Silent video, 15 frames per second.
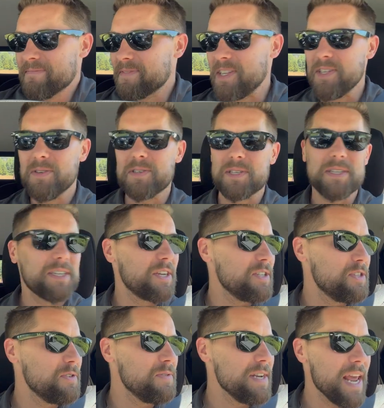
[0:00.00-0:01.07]

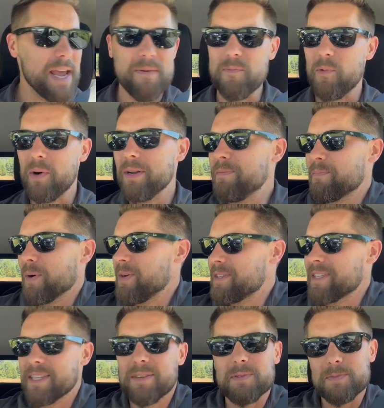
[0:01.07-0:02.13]
could you name one
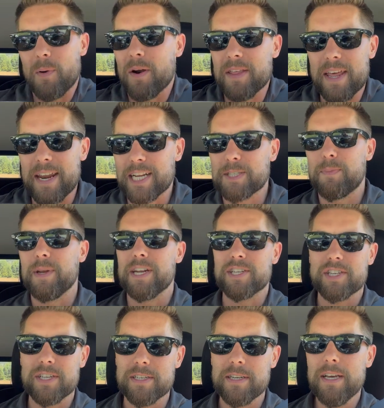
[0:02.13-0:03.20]
person that was part of that
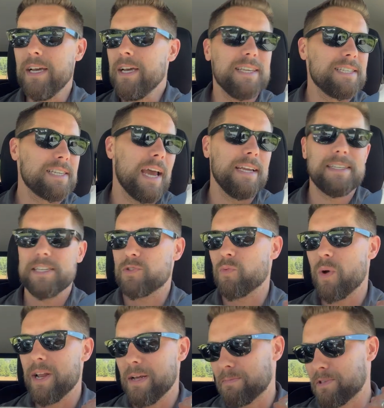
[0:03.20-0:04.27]
expedition? The scientists
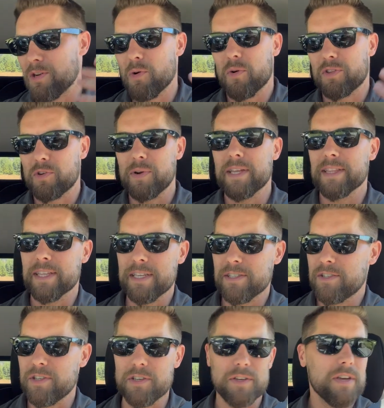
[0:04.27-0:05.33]
went up to North
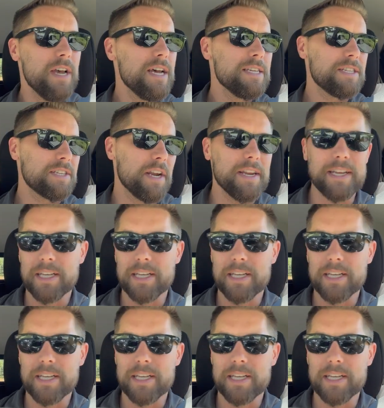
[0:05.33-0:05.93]
Greenland to study